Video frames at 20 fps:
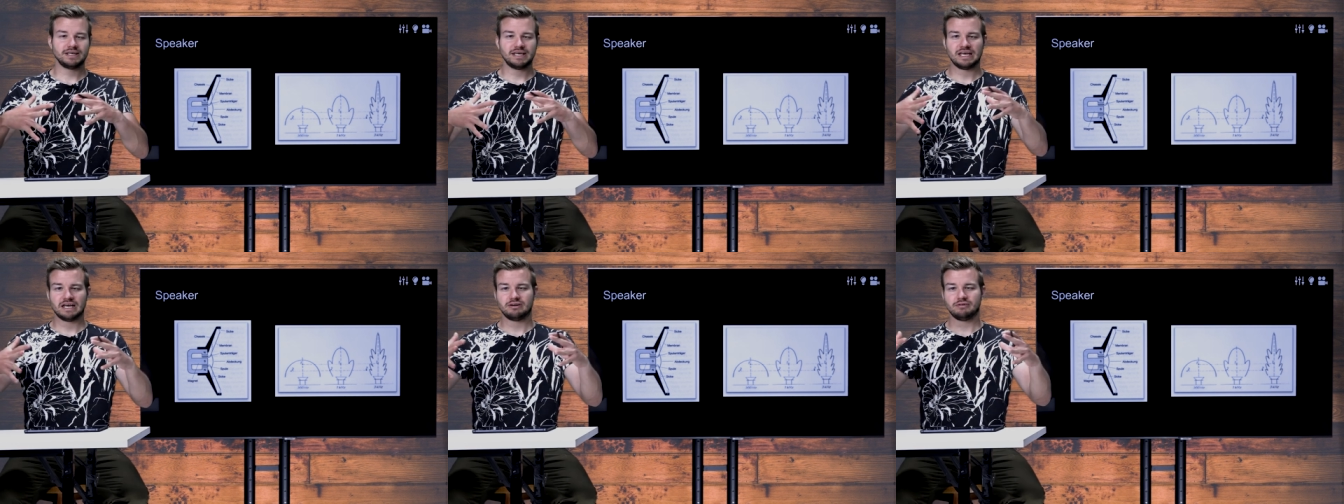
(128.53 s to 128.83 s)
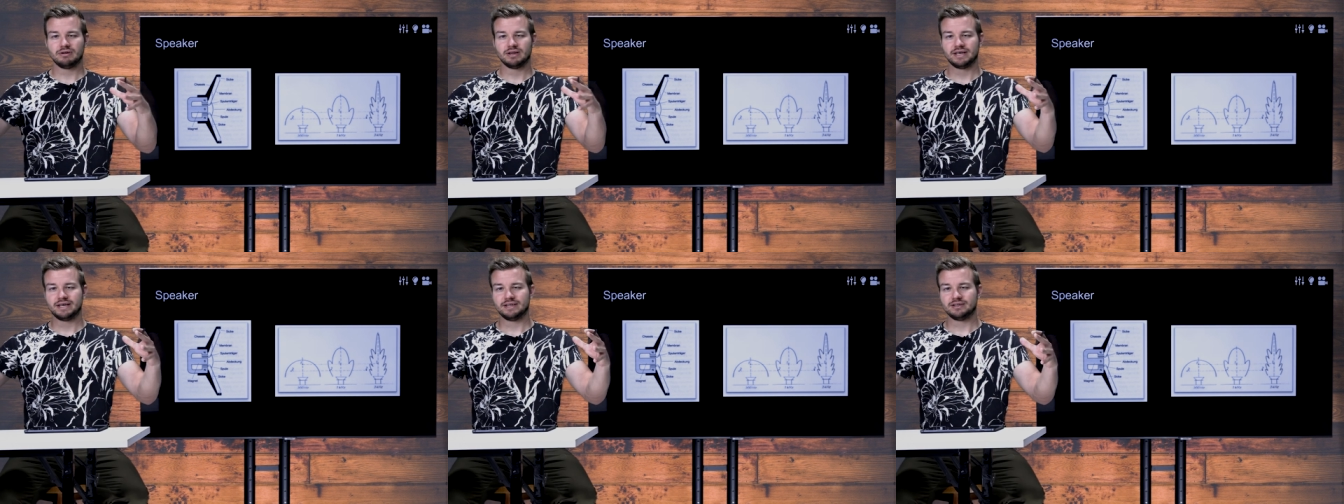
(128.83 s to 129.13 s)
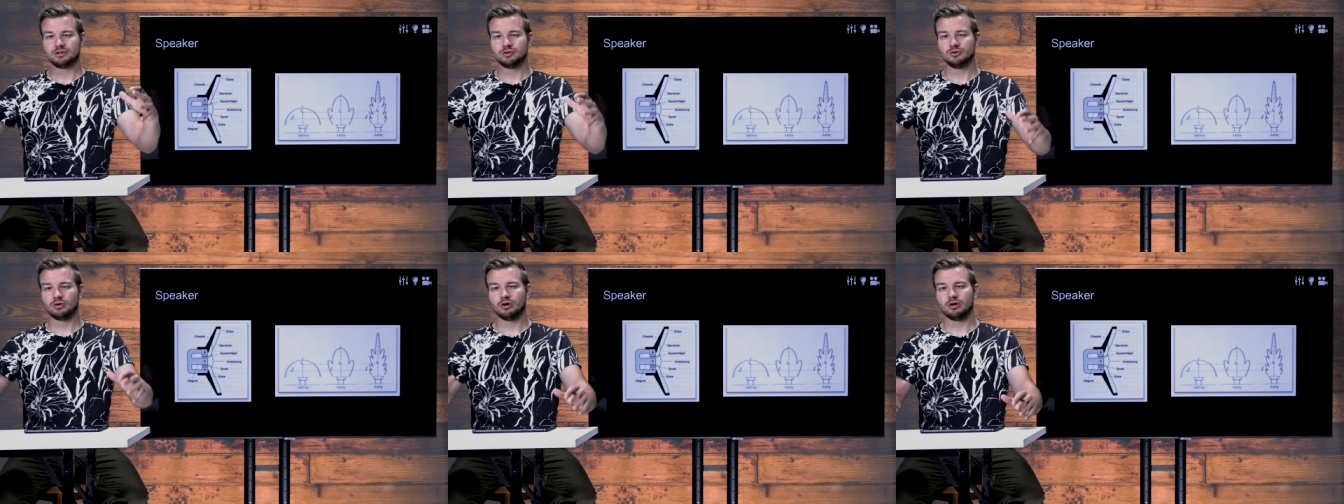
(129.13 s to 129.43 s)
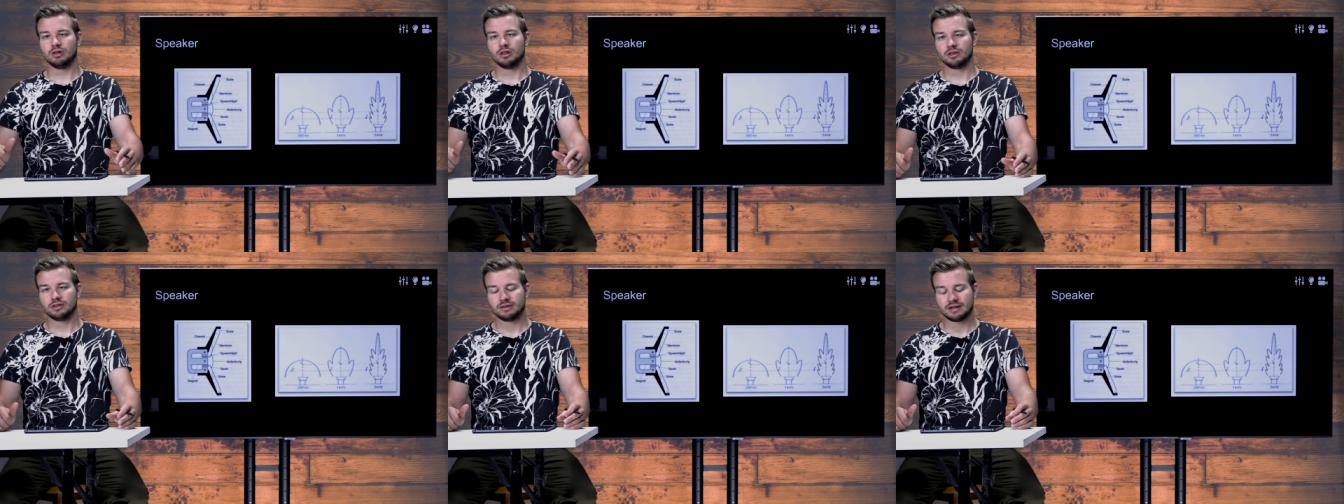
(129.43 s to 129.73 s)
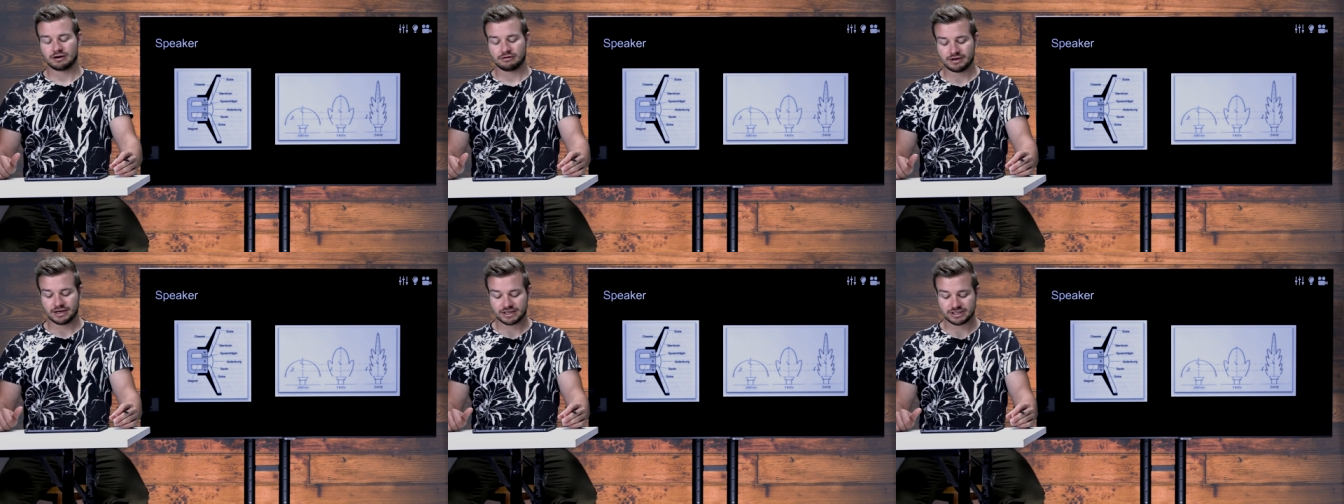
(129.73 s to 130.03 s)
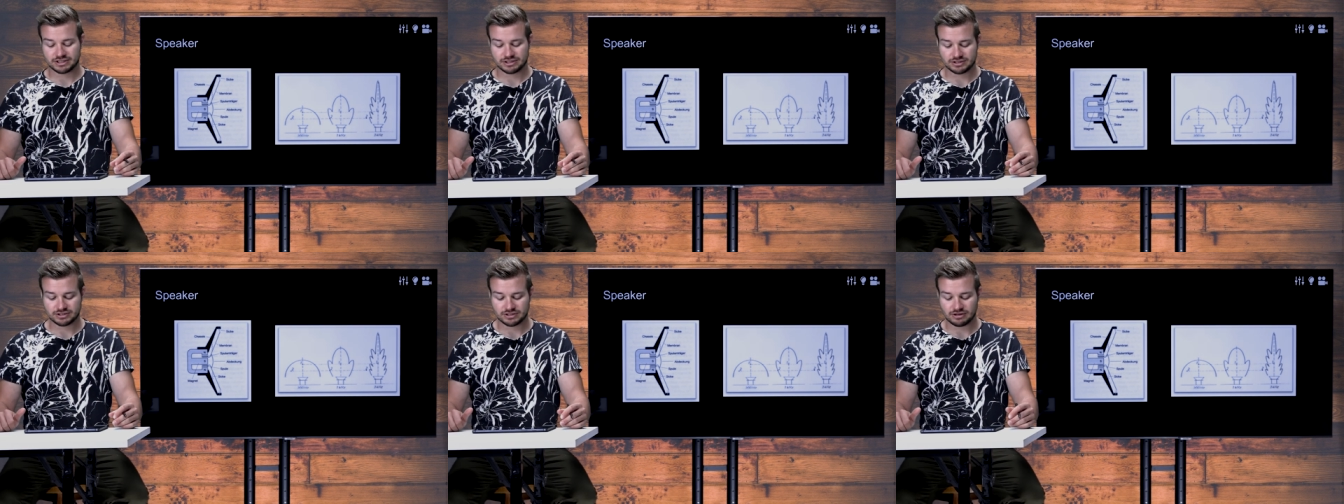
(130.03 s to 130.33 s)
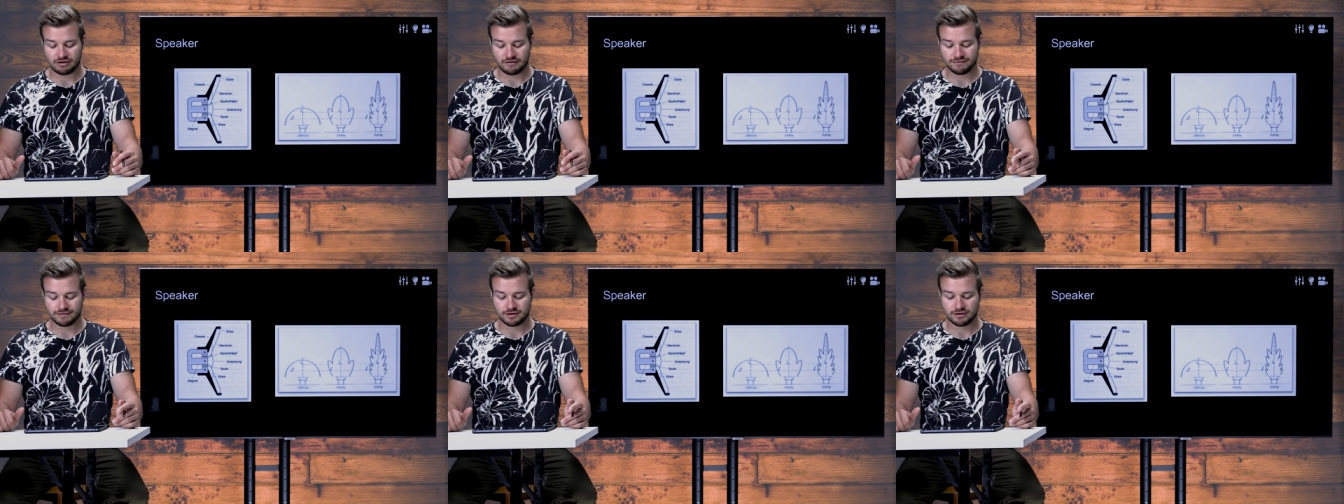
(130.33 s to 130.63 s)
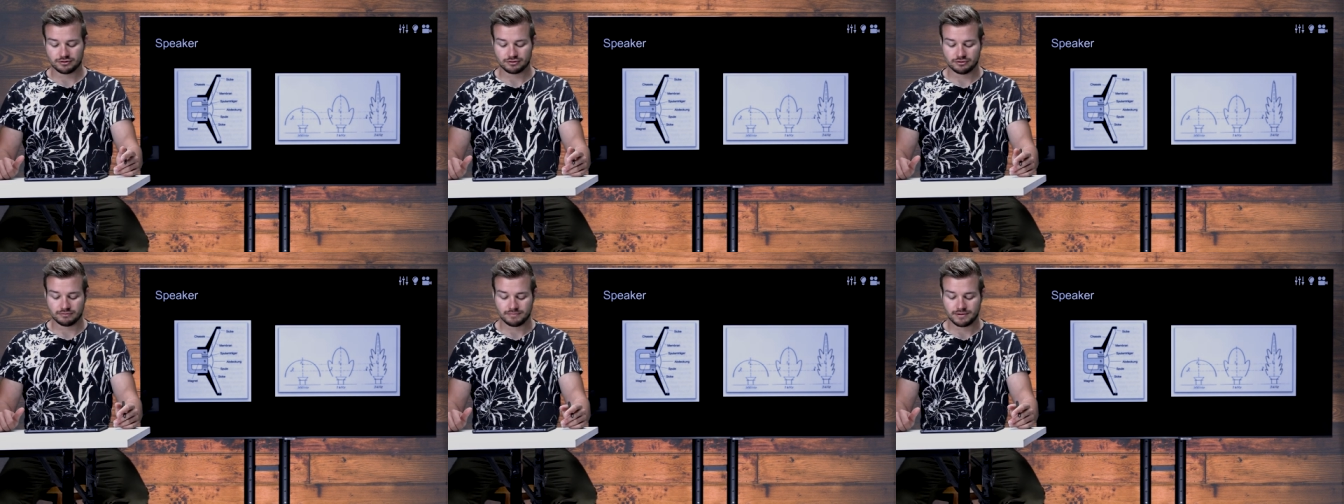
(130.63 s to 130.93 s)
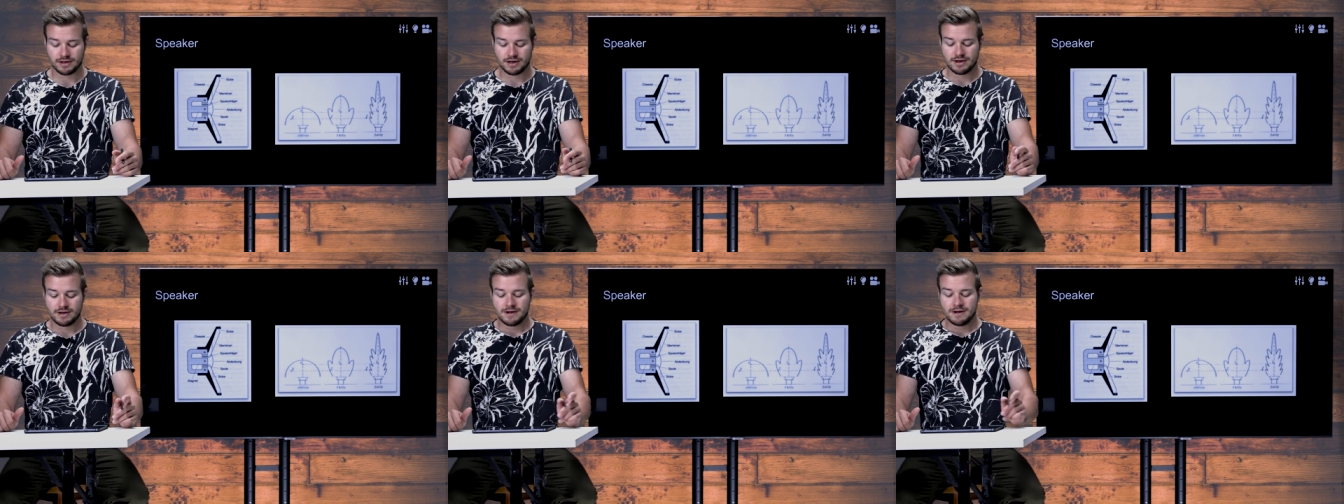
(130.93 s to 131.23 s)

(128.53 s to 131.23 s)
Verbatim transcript: equally into all directions of the room.